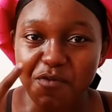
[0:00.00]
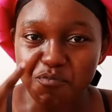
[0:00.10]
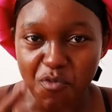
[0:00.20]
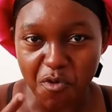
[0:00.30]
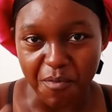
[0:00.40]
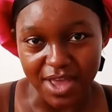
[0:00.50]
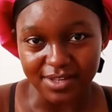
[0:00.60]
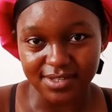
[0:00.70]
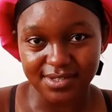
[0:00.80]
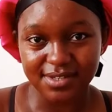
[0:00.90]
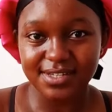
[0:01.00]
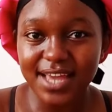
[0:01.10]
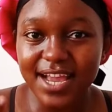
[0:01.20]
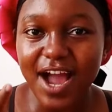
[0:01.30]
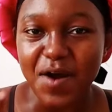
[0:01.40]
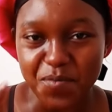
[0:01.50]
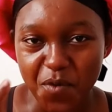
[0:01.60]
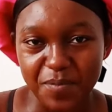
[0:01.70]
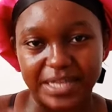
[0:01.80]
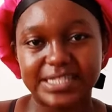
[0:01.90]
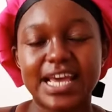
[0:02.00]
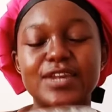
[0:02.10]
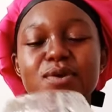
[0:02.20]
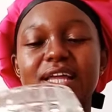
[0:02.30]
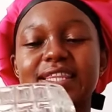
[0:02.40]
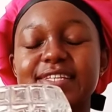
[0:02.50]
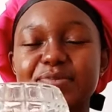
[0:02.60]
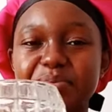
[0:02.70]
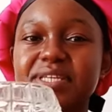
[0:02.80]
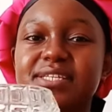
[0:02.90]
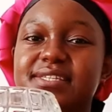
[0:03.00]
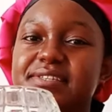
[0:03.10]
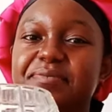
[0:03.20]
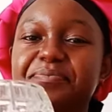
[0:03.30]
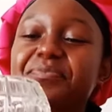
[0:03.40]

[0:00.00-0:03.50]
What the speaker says: a moment and look at this piece.